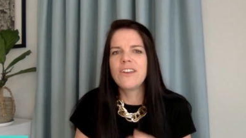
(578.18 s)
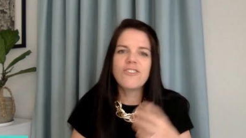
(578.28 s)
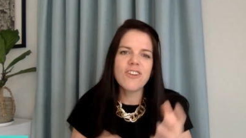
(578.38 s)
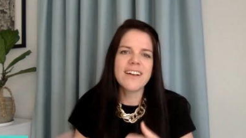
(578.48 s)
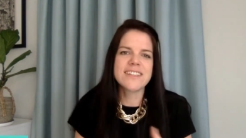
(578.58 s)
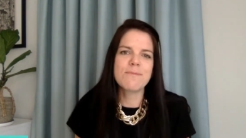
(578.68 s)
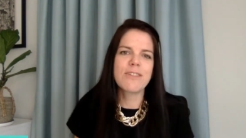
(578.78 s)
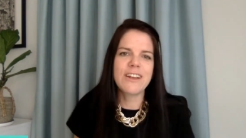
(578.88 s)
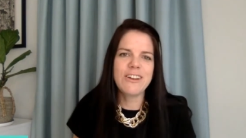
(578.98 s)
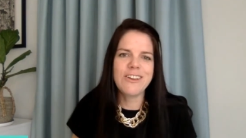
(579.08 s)
you try
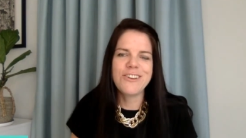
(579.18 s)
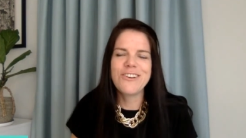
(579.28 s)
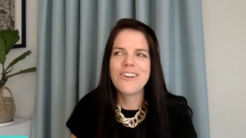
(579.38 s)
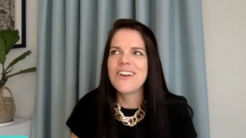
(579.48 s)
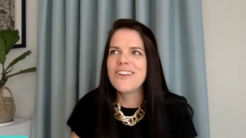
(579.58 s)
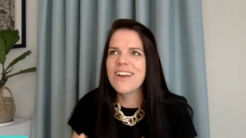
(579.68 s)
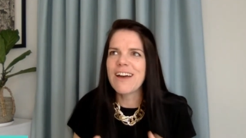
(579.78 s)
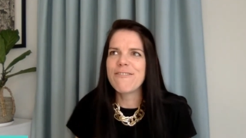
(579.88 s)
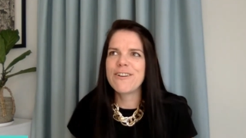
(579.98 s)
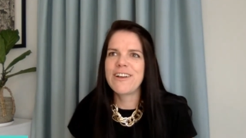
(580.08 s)
something new, you
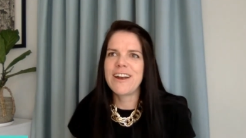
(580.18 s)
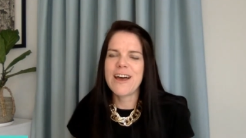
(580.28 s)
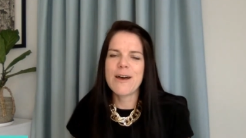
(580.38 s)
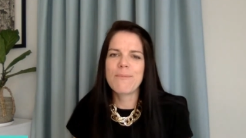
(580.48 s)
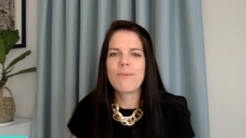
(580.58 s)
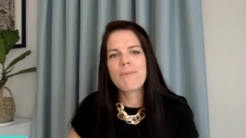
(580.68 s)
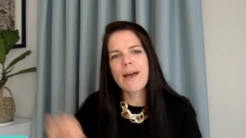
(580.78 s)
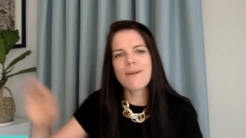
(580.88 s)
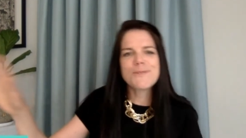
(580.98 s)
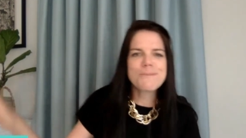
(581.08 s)
cover it up,
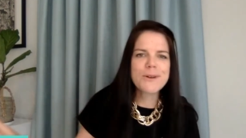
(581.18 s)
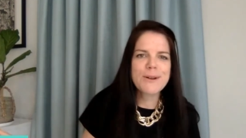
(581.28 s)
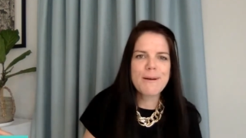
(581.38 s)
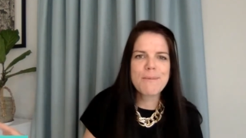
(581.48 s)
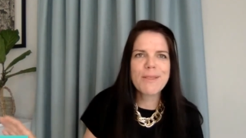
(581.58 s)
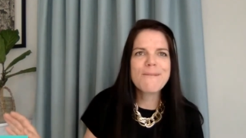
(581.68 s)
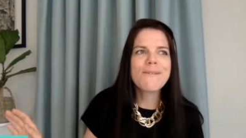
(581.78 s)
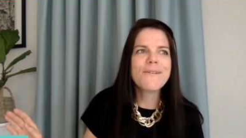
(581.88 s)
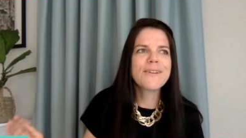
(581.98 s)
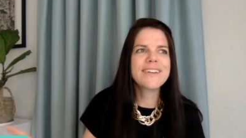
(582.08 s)
perhaps you put it up on the
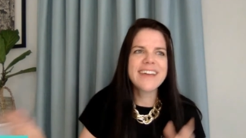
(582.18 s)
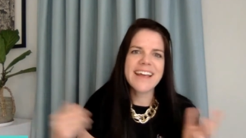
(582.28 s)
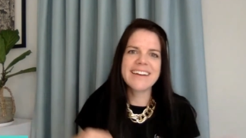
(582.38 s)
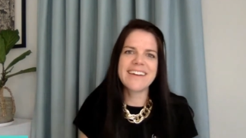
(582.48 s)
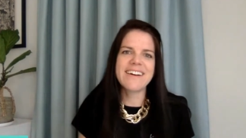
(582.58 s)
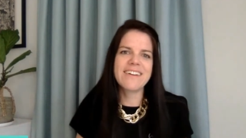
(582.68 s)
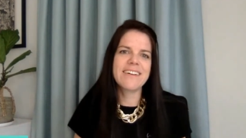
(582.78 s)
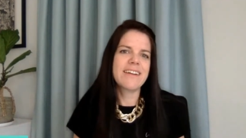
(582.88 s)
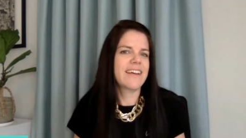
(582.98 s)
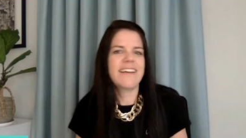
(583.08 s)
wall, you take it
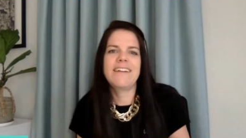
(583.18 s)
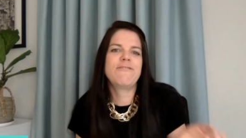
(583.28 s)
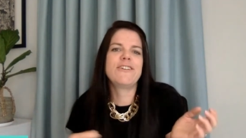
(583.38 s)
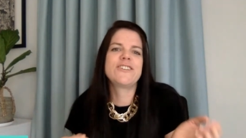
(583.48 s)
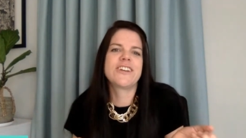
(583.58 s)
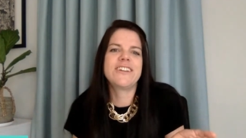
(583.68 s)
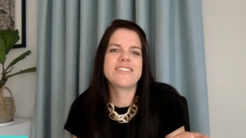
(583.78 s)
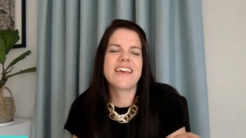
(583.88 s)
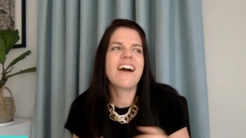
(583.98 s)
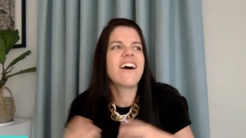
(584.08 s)
down in future and you
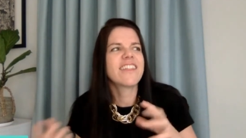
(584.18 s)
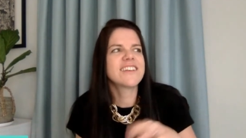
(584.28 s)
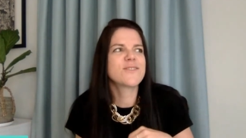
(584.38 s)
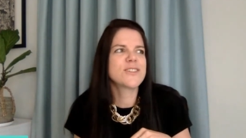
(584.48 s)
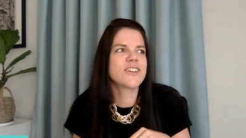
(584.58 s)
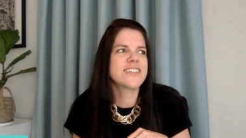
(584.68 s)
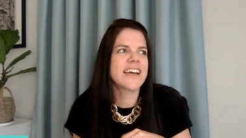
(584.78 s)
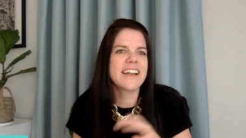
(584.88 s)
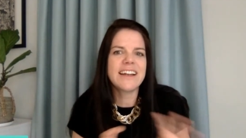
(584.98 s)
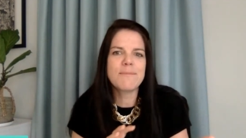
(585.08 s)
say, oh, this was not
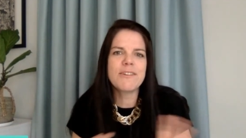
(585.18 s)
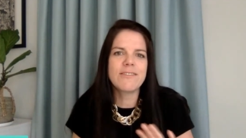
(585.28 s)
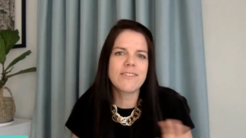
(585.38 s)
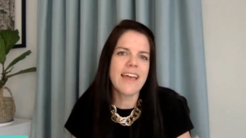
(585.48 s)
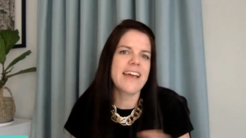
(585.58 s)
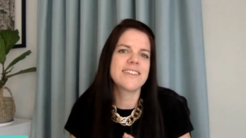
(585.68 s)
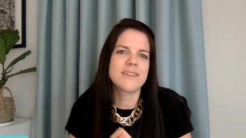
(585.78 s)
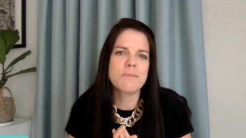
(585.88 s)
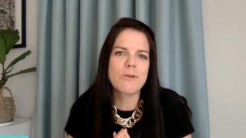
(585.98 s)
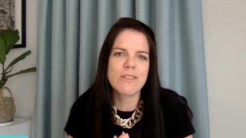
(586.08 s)
done, let me add
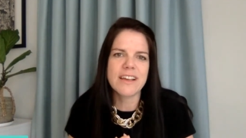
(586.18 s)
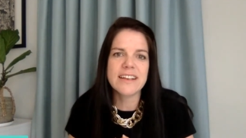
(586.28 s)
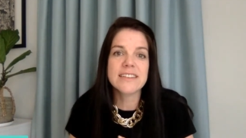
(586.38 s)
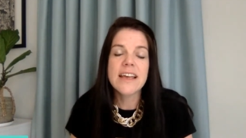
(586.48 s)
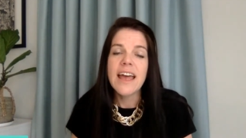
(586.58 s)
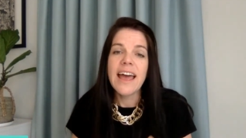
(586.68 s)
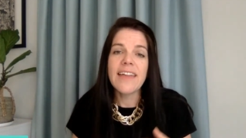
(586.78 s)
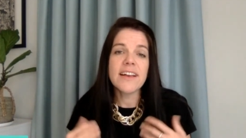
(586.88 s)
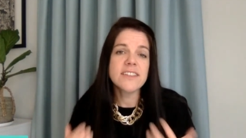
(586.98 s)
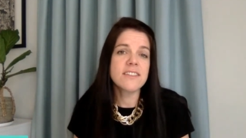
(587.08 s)
some more things.
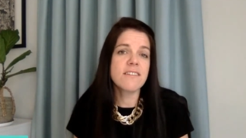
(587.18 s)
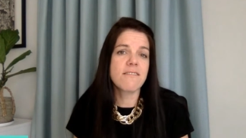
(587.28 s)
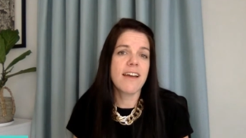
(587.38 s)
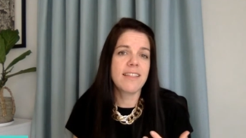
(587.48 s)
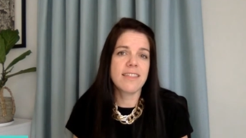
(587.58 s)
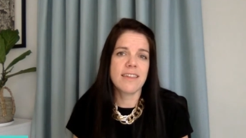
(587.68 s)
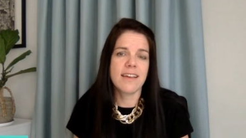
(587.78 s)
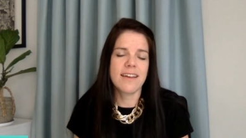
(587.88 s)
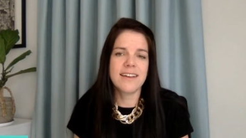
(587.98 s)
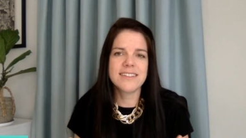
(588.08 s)
And that's the great
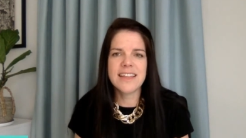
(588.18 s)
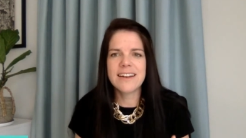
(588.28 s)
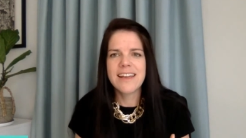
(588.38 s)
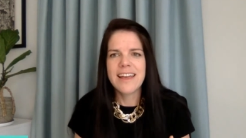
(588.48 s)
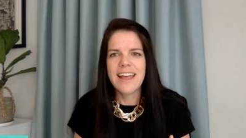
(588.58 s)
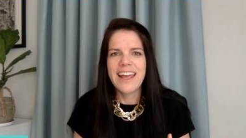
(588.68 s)
thing is that